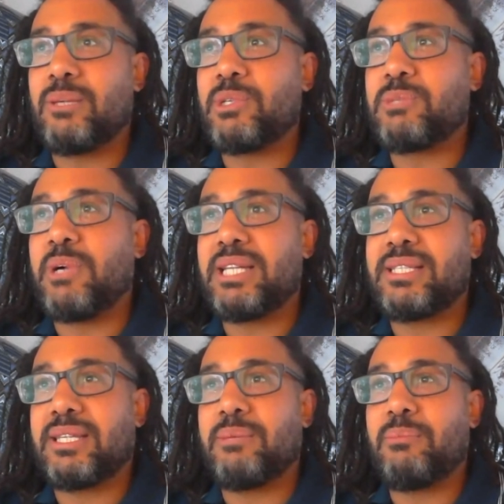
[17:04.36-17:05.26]
so much more
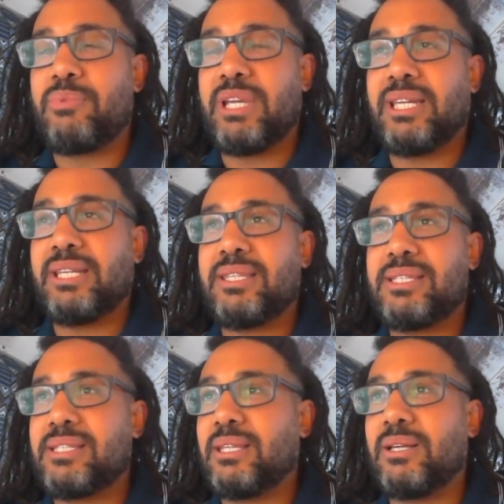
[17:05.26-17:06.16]
Esther can bring.
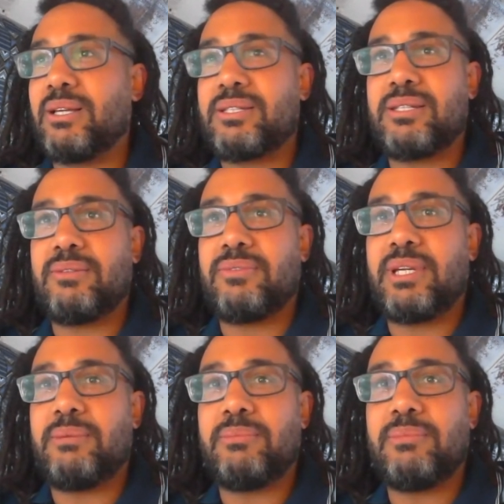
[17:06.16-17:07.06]
There's lots of
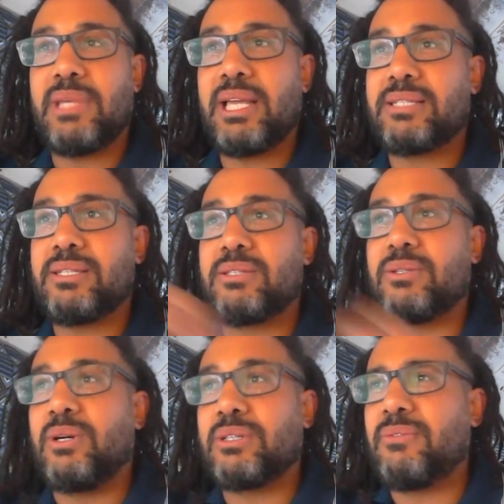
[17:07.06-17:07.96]
Esther's
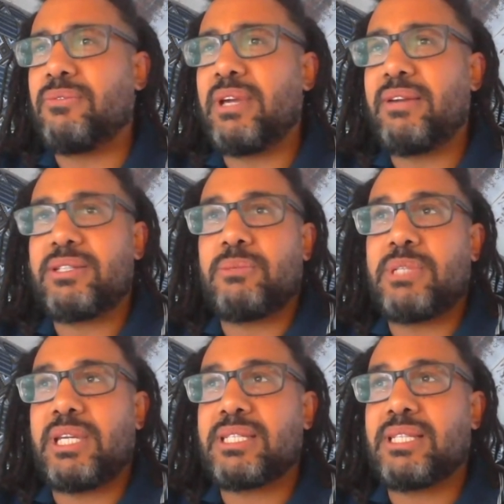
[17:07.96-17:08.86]
talks on various
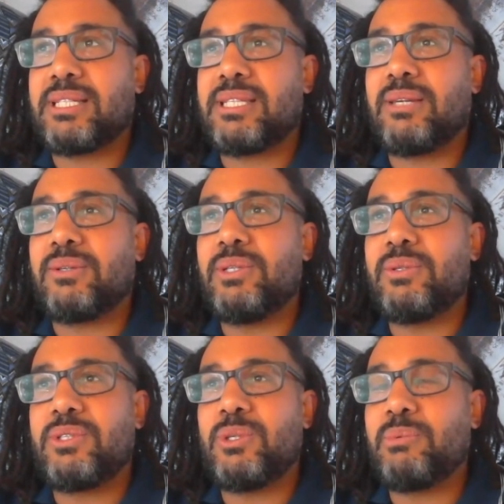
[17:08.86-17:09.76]
subjects, like I say, on
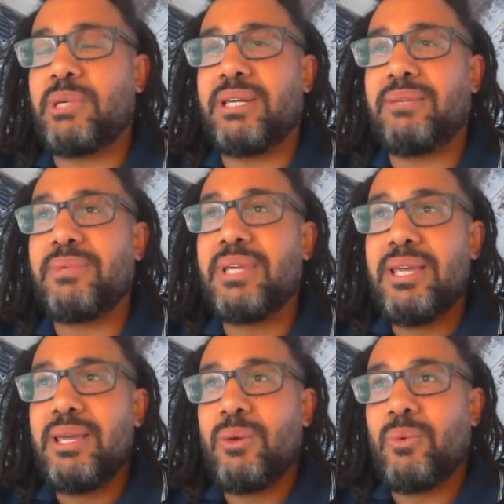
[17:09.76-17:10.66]
YouTube.
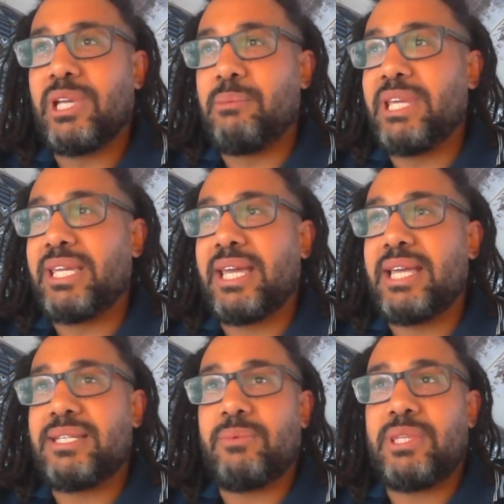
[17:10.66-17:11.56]
We're going to be
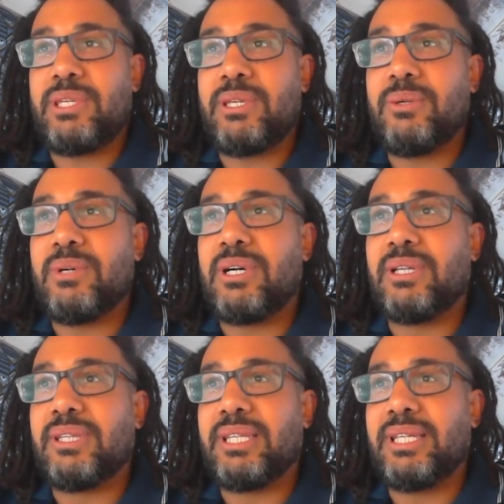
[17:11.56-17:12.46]
engaging with you
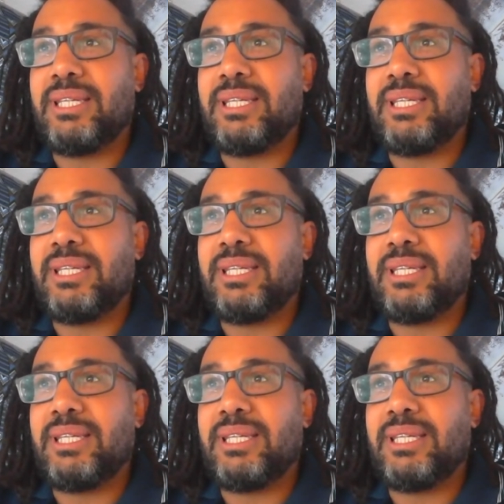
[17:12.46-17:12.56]
on